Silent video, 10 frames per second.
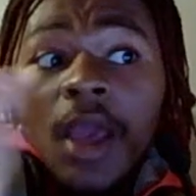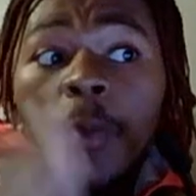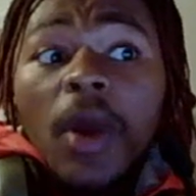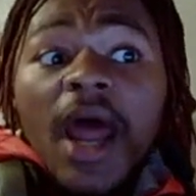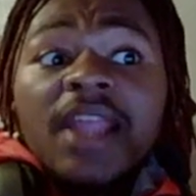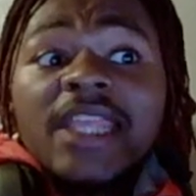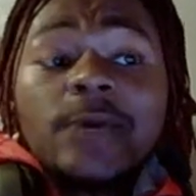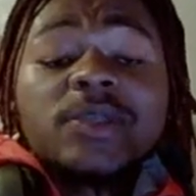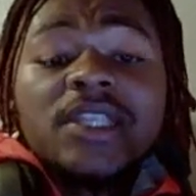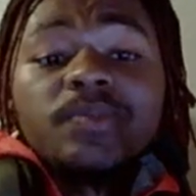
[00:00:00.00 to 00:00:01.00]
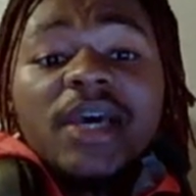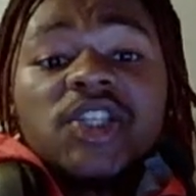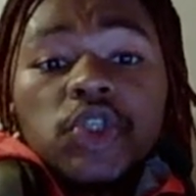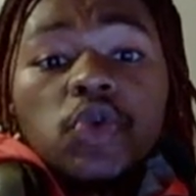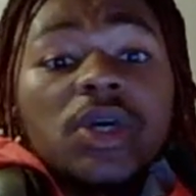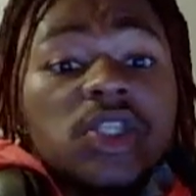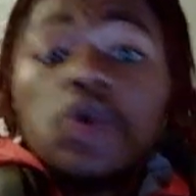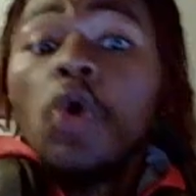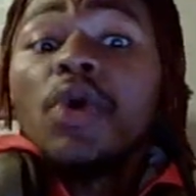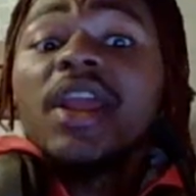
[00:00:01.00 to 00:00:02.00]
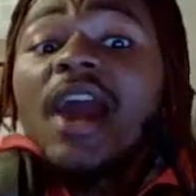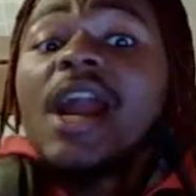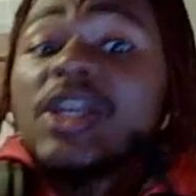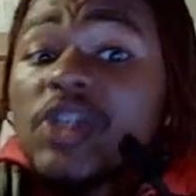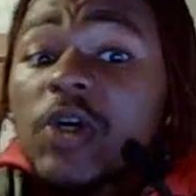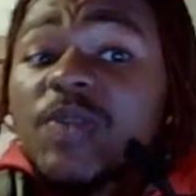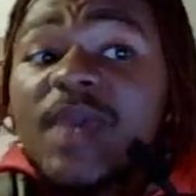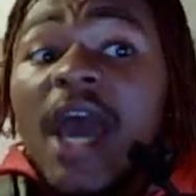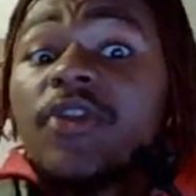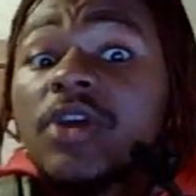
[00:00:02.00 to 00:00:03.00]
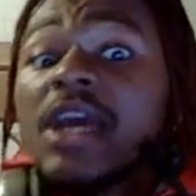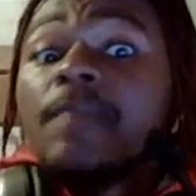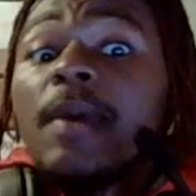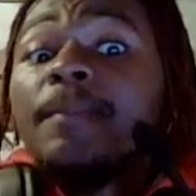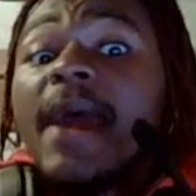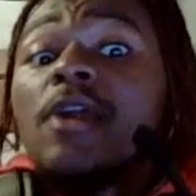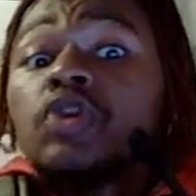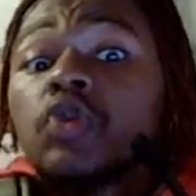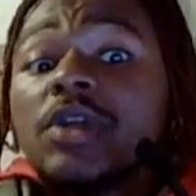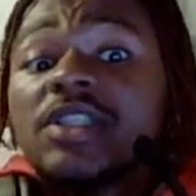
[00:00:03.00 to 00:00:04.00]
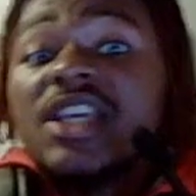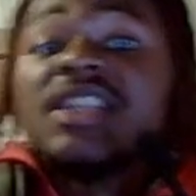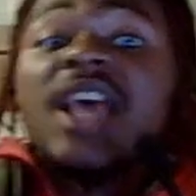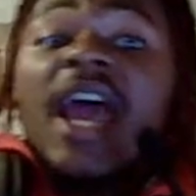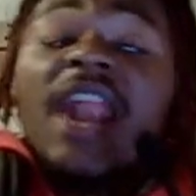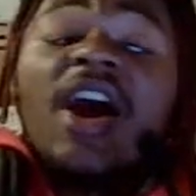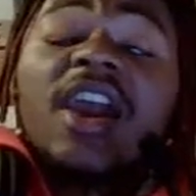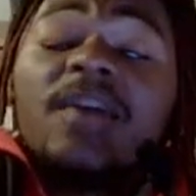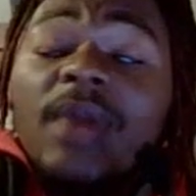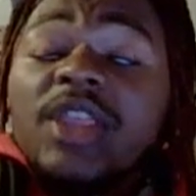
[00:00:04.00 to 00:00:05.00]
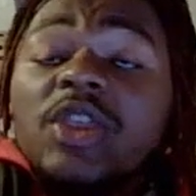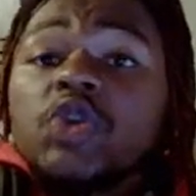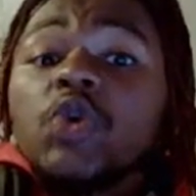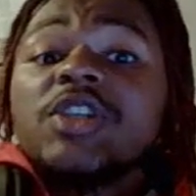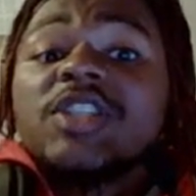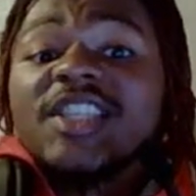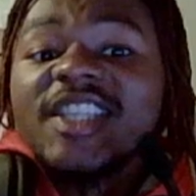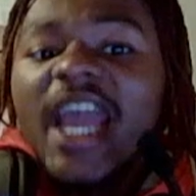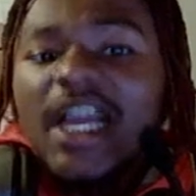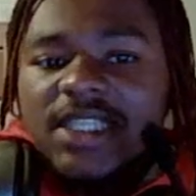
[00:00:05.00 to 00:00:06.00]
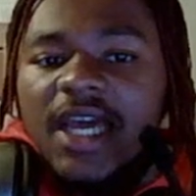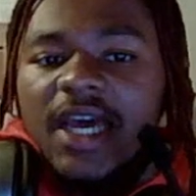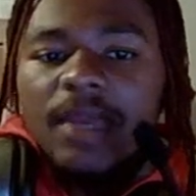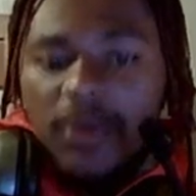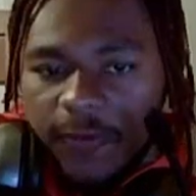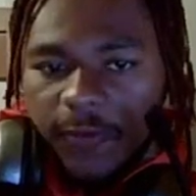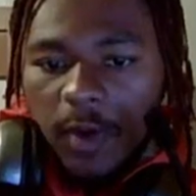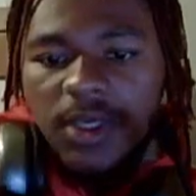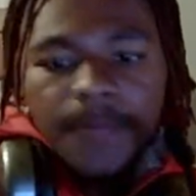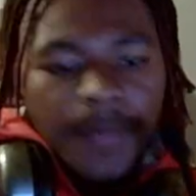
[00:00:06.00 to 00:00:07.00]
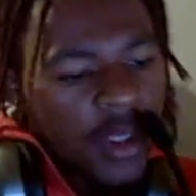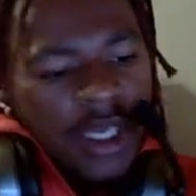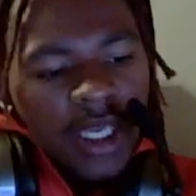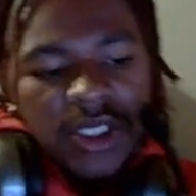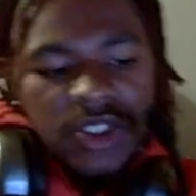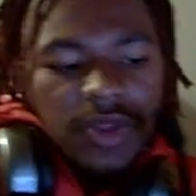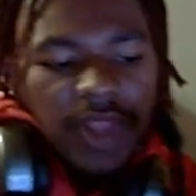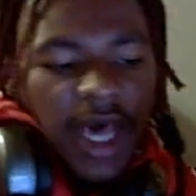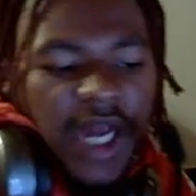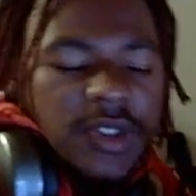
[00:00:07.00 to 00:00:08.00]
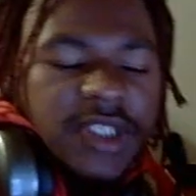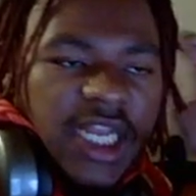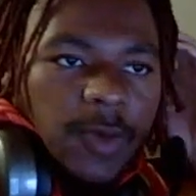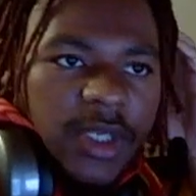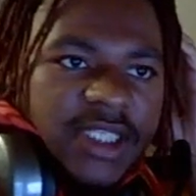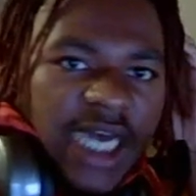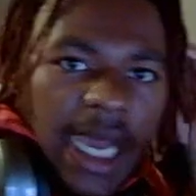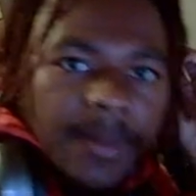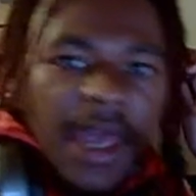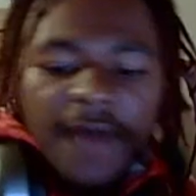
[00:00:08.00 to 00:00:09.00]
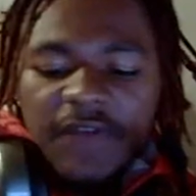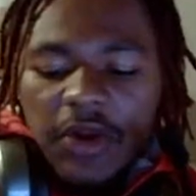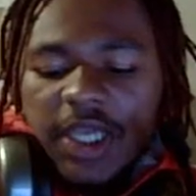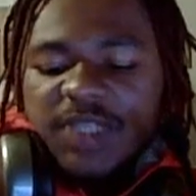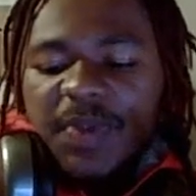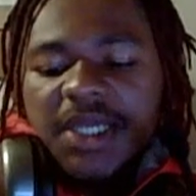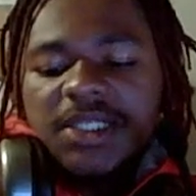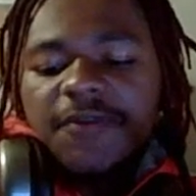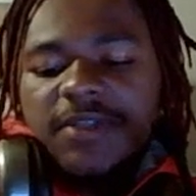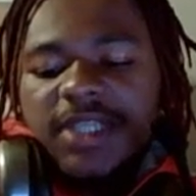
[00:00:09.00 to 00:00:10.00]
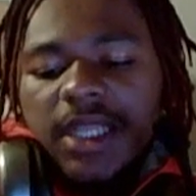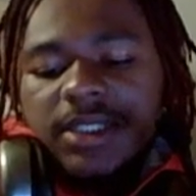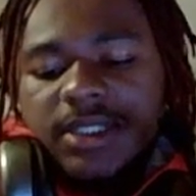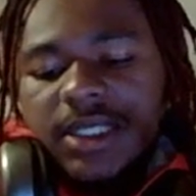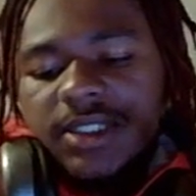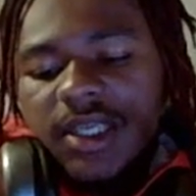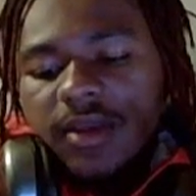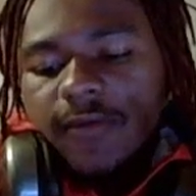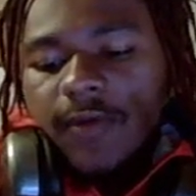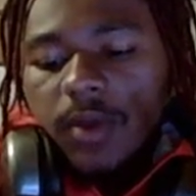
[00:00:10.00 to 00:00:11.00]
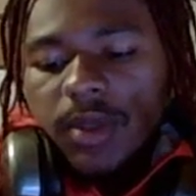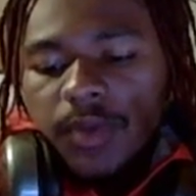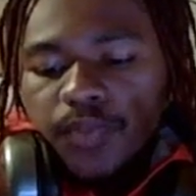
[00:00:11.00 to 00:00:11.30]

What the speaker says: what I did was the best choice. Or it kind of shows me how there could have been better choices and how I could make those choices next time. You feel me? So the understanding with time got very expansive inside the 6D. You feel me?